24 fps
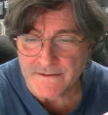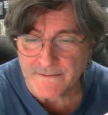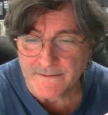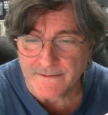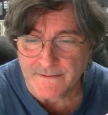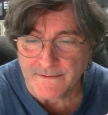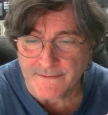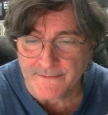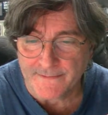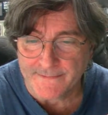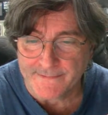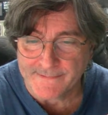
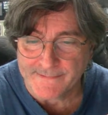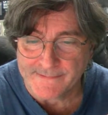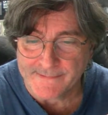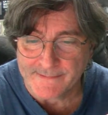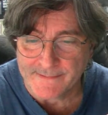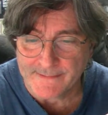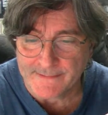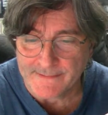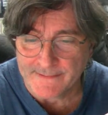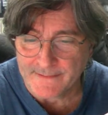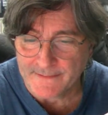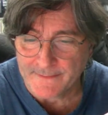
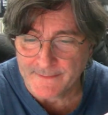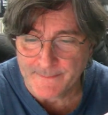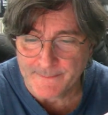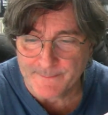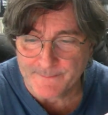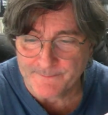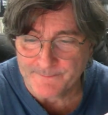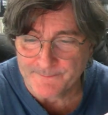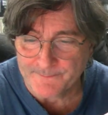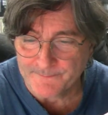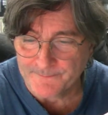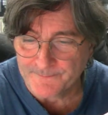
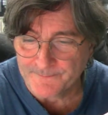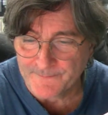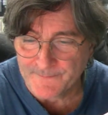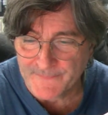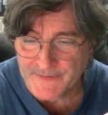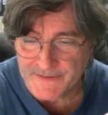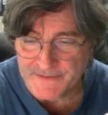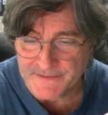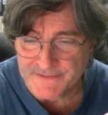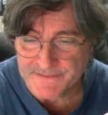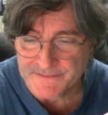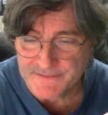even
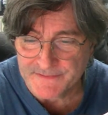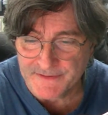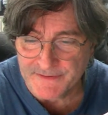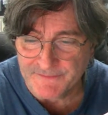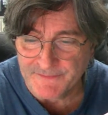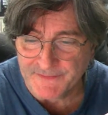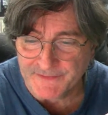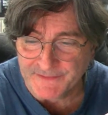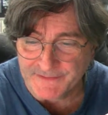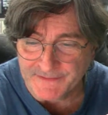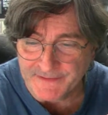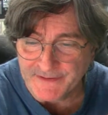
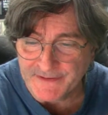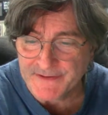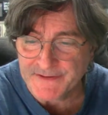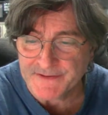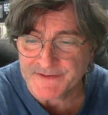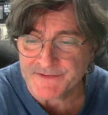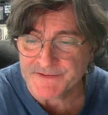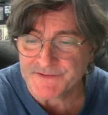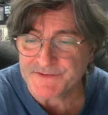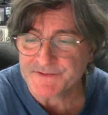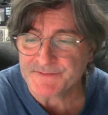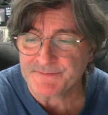
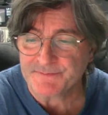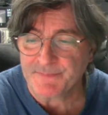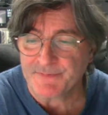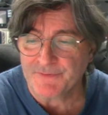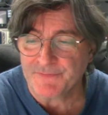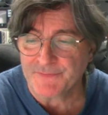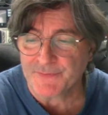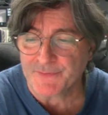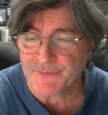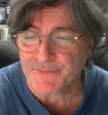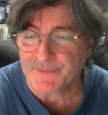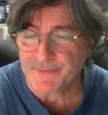years
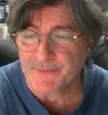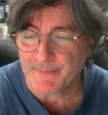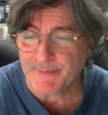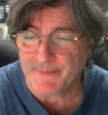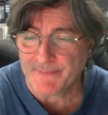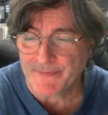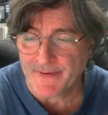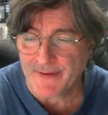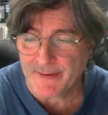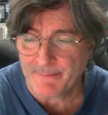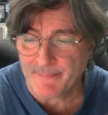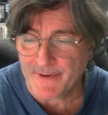before
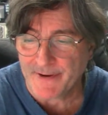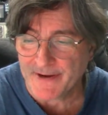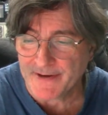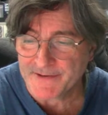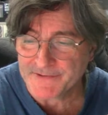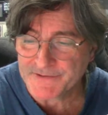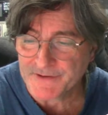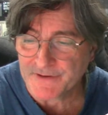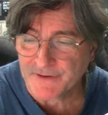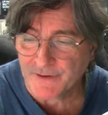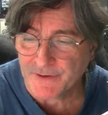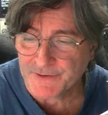they
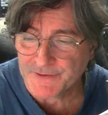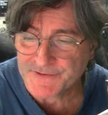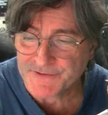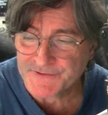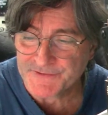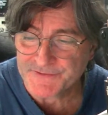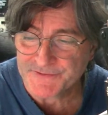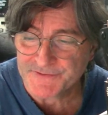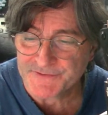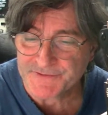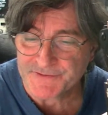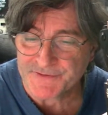pass
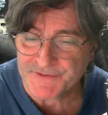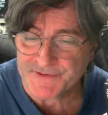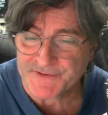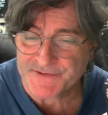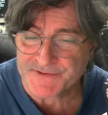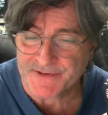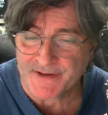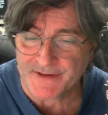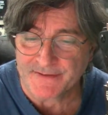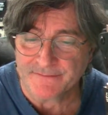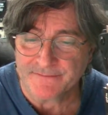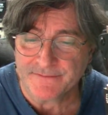closest to the
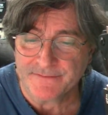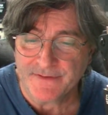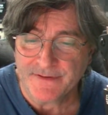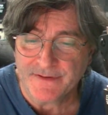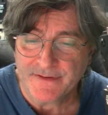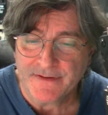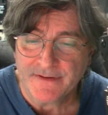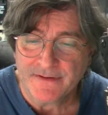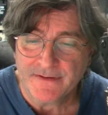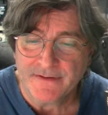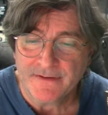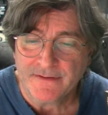sun.
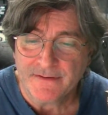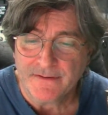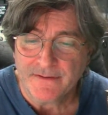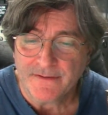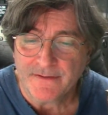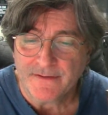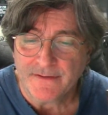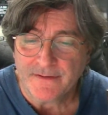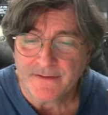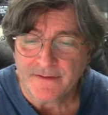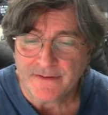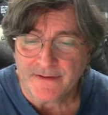
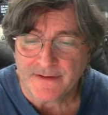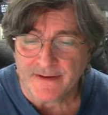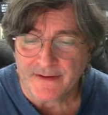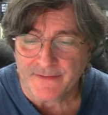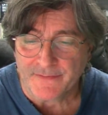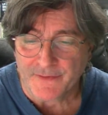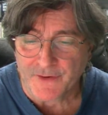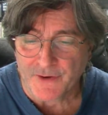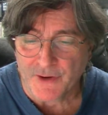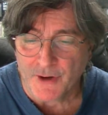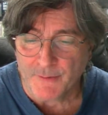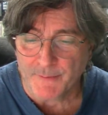
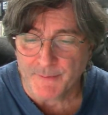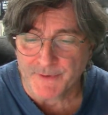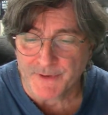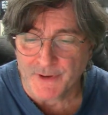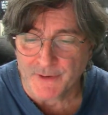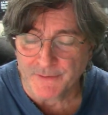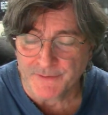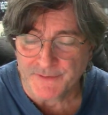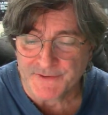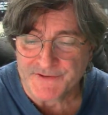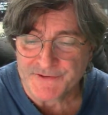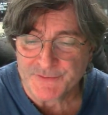The comet
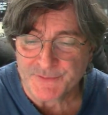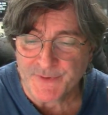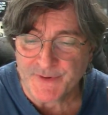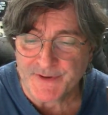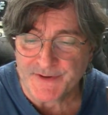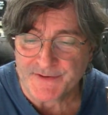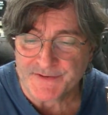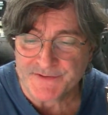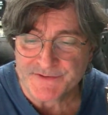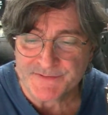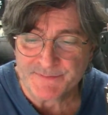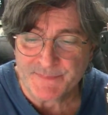only
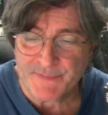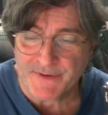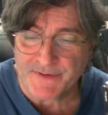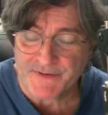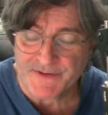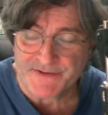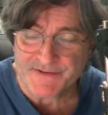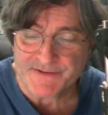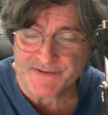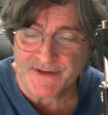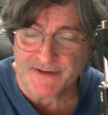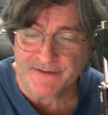swings by
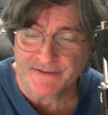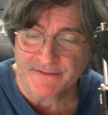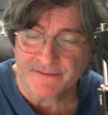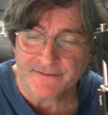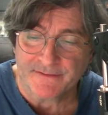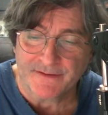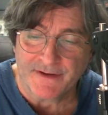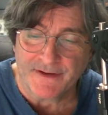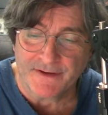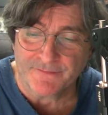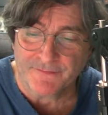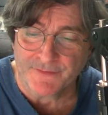the
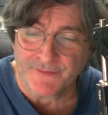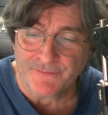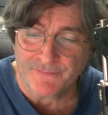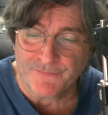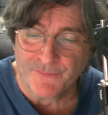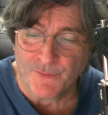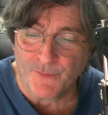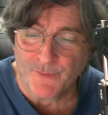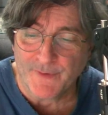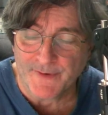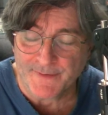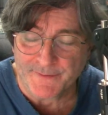sun every
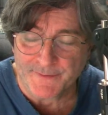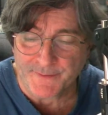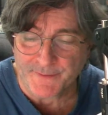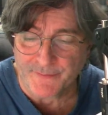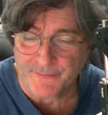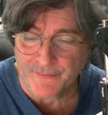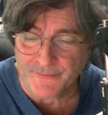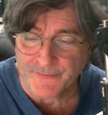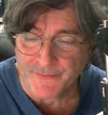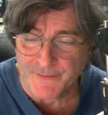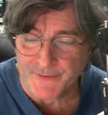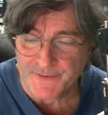
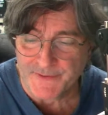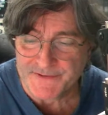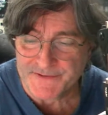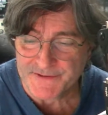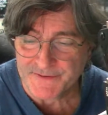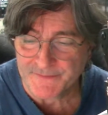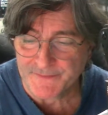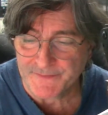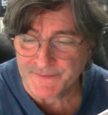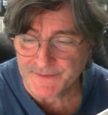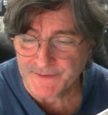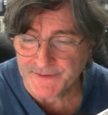
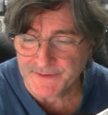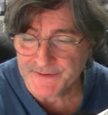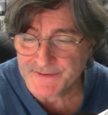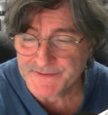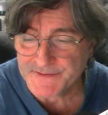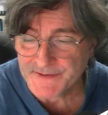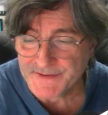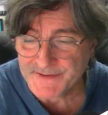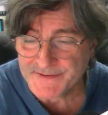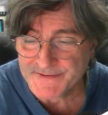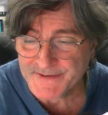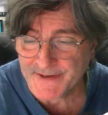437 years,
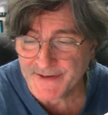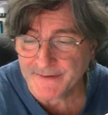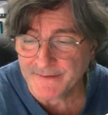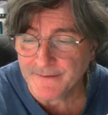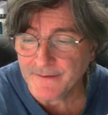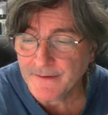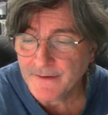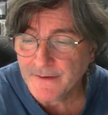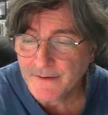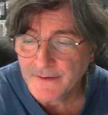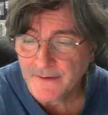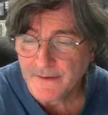he said,
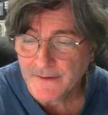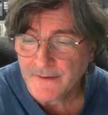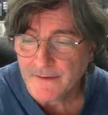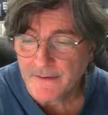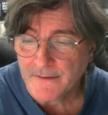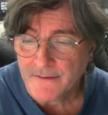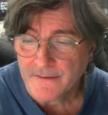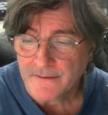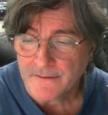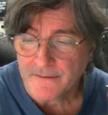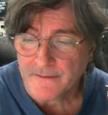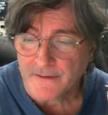
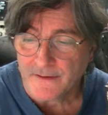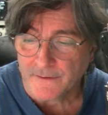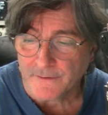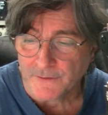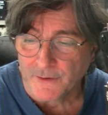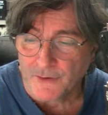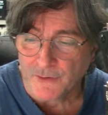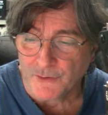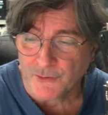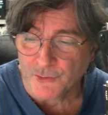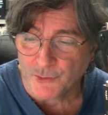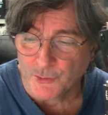a
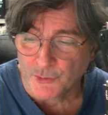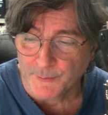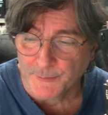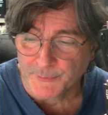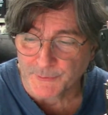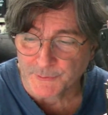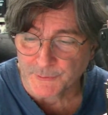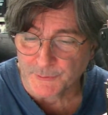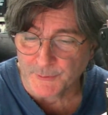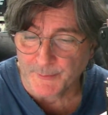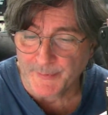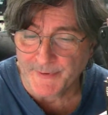long
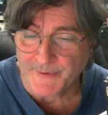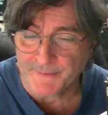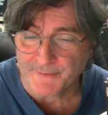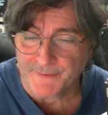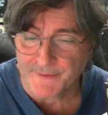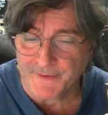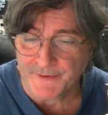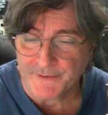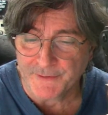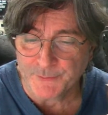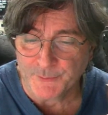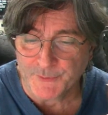orbital
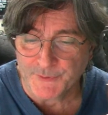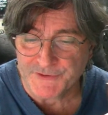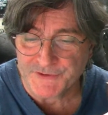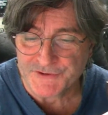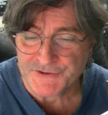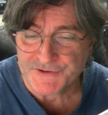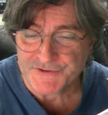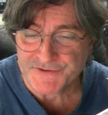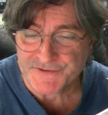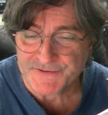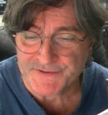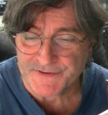period
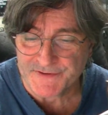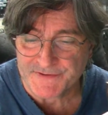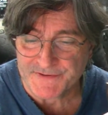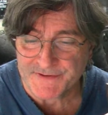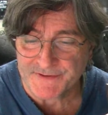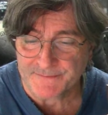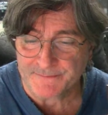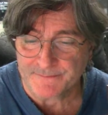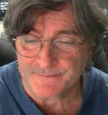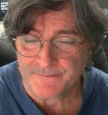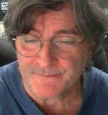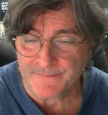which sees
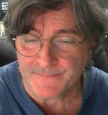it